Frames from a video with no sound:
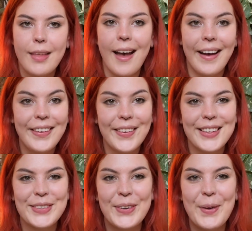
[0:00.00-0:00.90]
I got
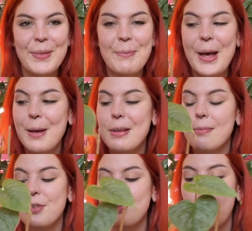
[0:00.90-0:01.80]
this from the
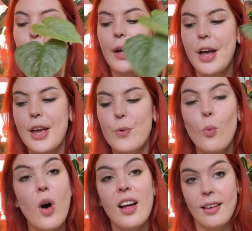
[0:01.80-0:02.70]
Birmingham swap a
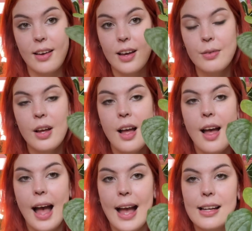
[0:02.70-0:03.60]
while ago,
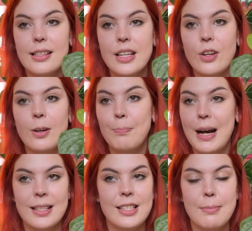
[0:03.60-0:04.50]
and it got
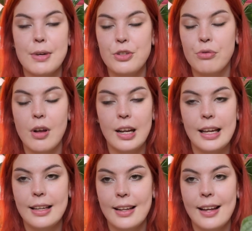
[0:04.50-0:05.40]
battered in my
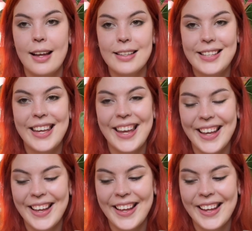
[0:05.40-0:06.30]
trolley. So
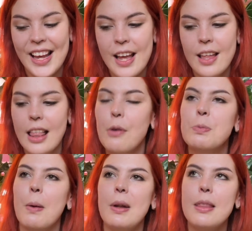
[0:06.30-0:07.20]
that was
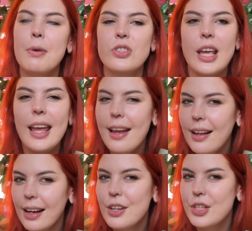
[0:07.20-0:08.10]
probably the most
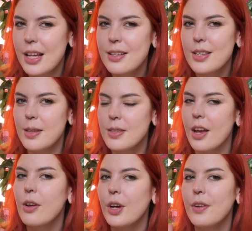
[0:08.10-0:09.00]
English sentence
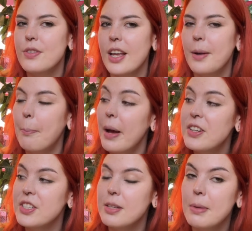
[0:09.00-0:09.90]
I could have said,
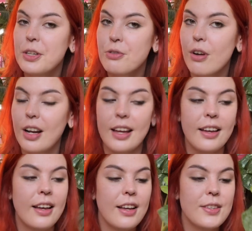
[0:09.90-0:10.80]
battered in my trolley.
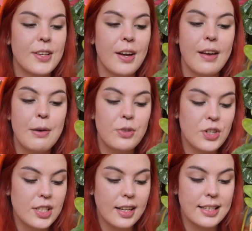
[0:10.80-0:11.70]
So it was
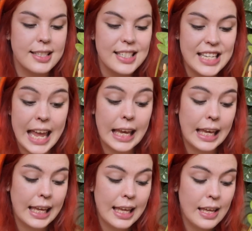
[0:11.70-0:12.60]
just like a
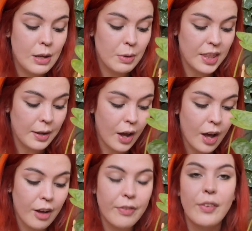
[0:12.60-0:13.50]
stick with a
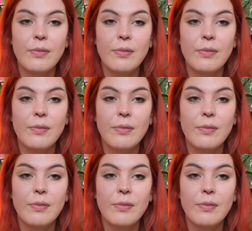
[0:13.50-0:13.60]
half,